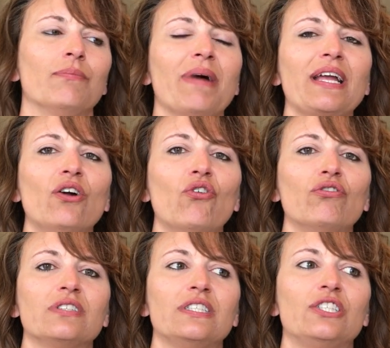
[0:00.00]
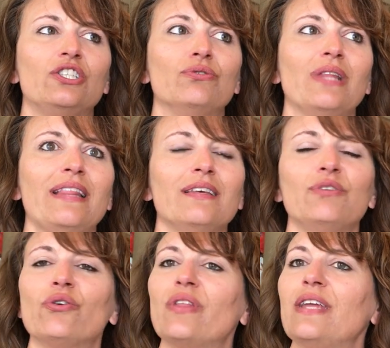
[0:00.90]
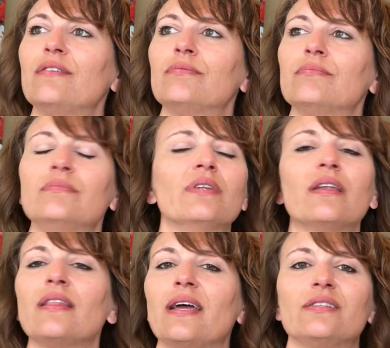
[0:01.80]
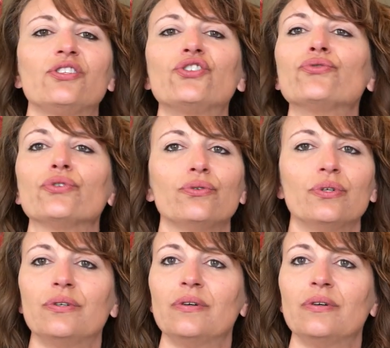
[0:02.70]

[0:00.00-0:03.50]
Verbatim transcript: my goal is to let them know that none of that's true